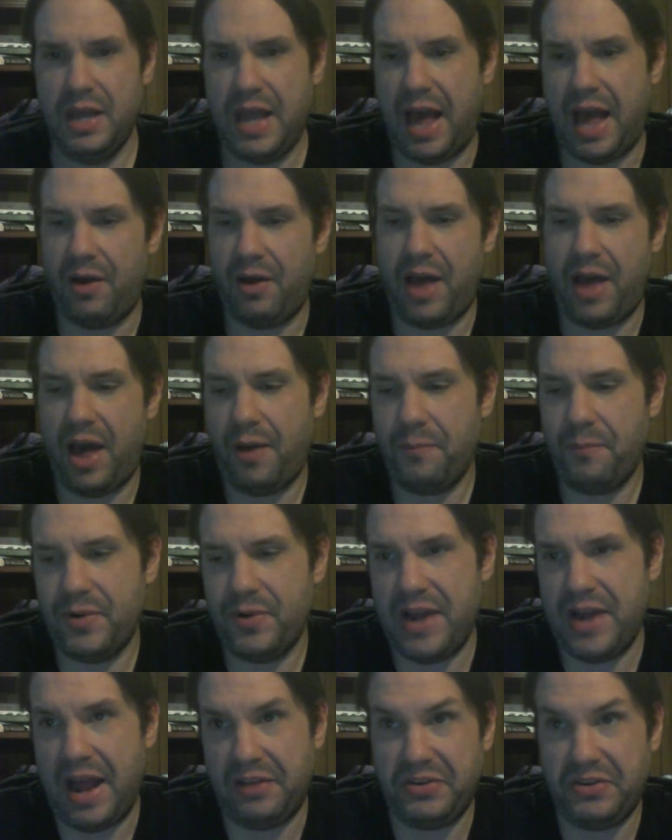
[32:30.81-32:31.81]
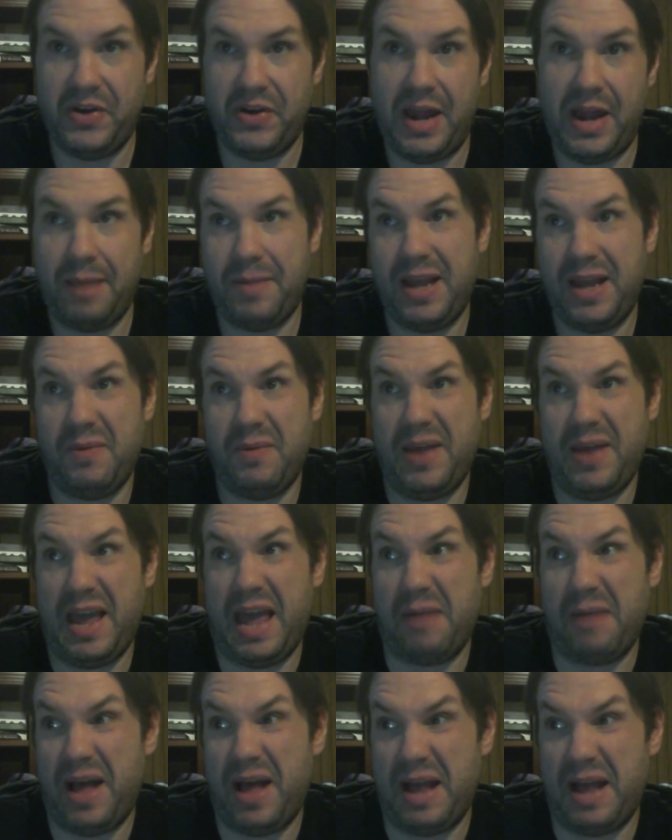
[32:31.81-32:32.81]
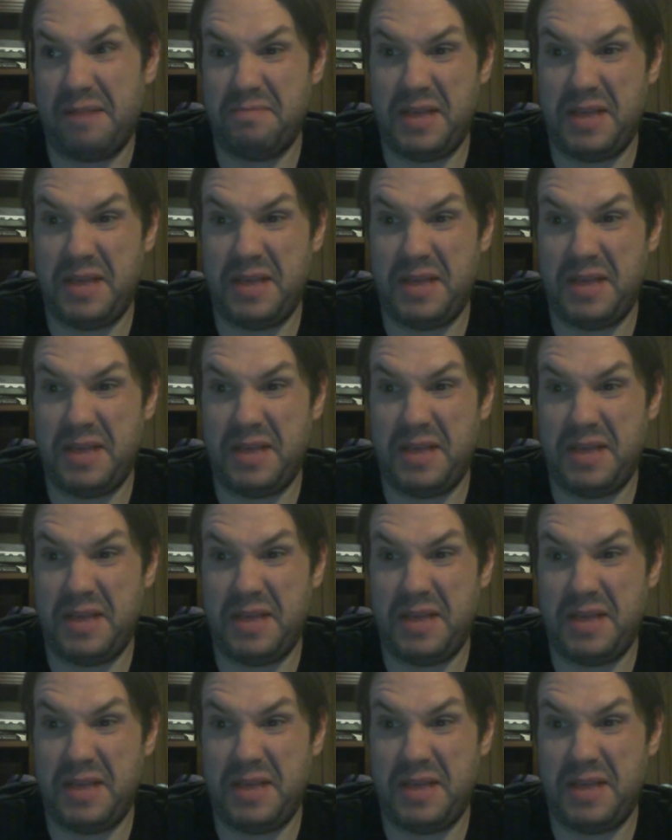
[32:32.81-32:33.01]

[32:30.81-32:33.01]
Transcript: I'll pronounce your name any way I want.